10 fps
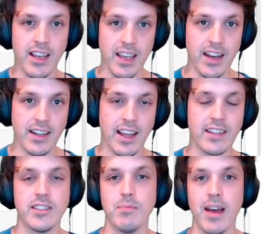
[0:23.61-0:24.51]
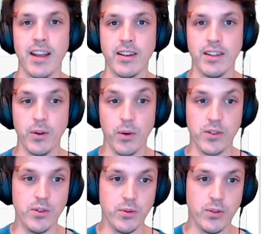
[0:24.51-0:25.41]
in a text domain in order
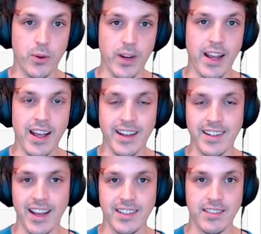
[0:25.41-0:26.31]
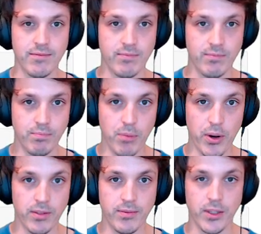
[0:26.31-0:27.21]
to create a text
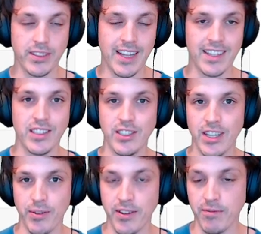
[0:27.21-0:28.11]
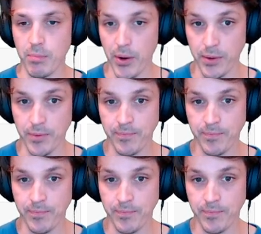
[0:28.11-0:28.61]
model, a text generative model.